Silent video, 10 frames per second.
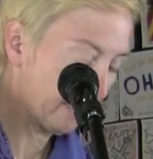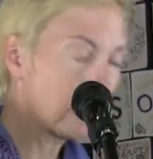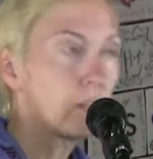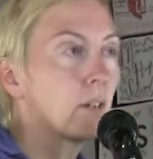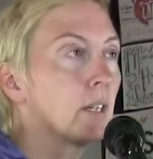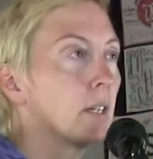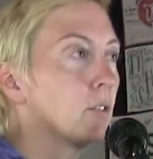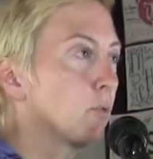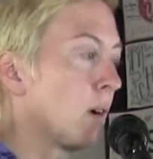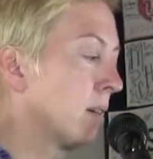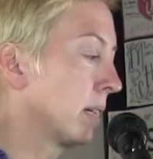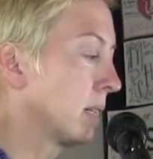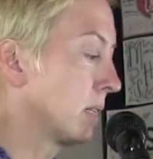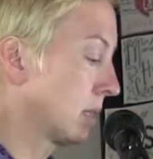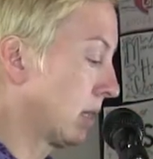I started drawing
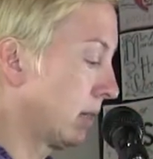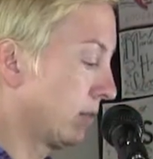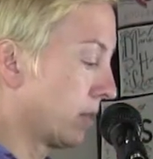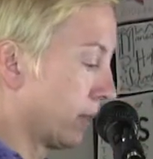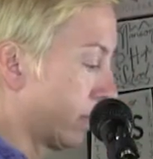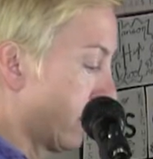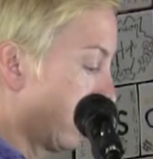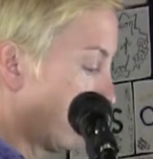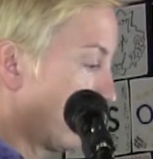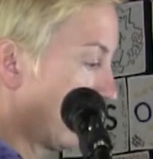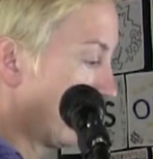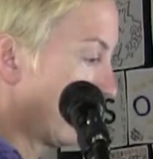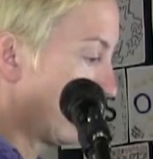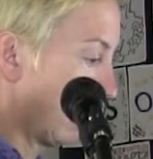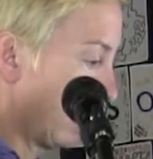these glyphs that I'll show you
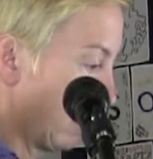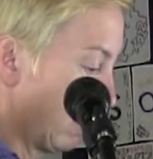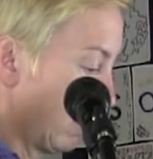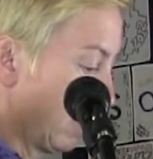in a second.